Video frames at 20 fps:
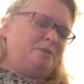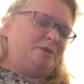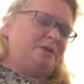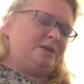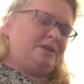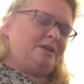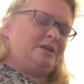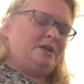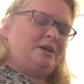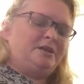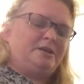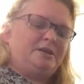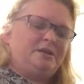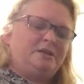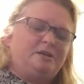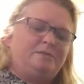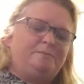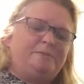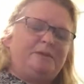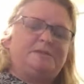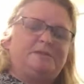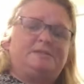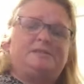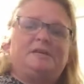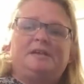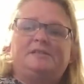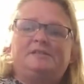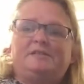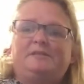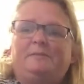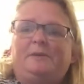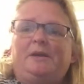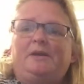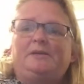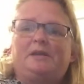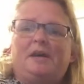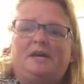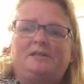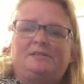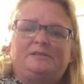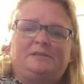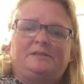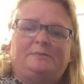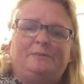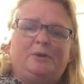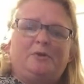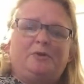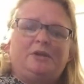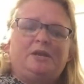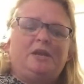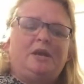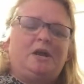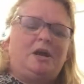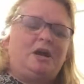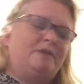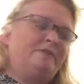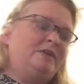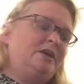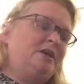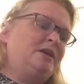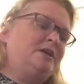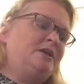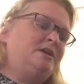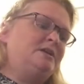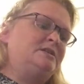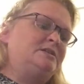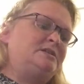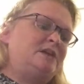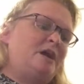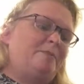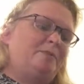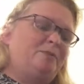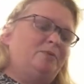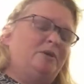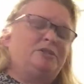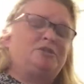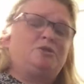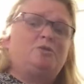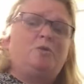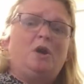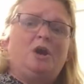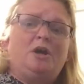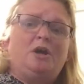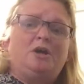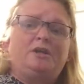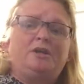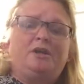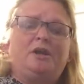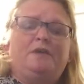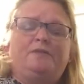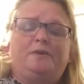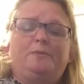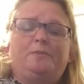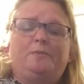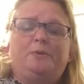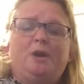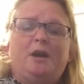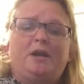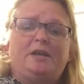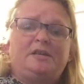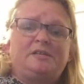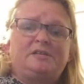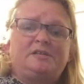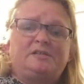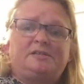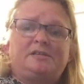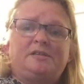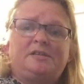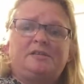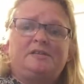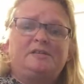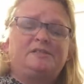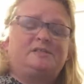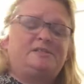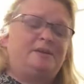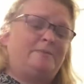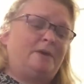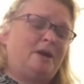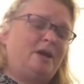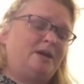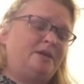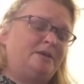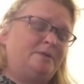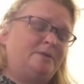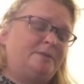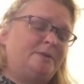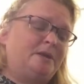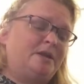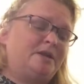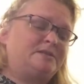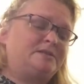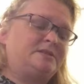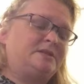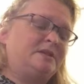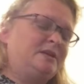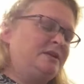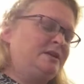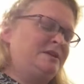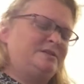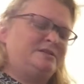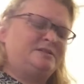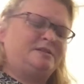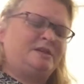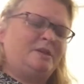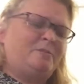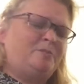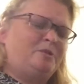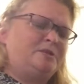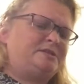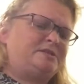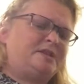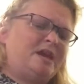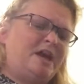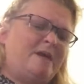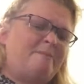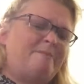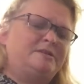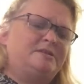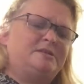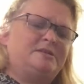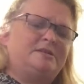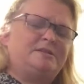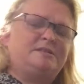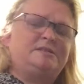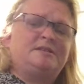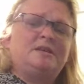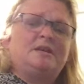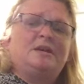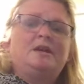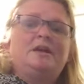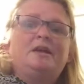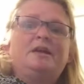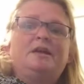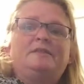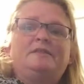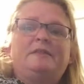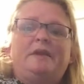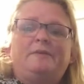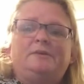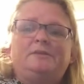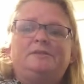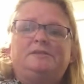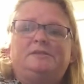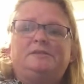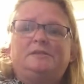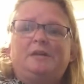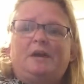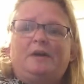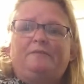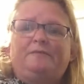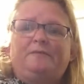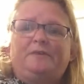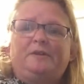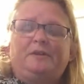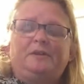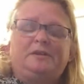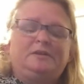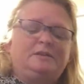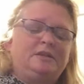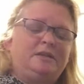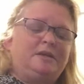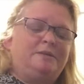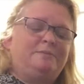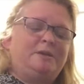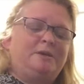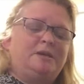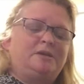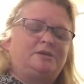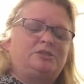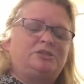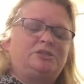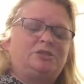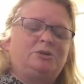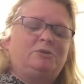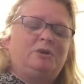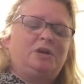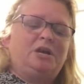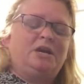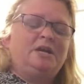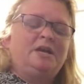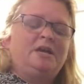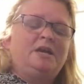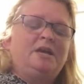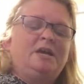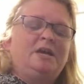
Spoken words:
want to get on here, be a testimony of Tupperware's quality of their products. They stand behind their products. Something was to happen to this, they would definitely make sure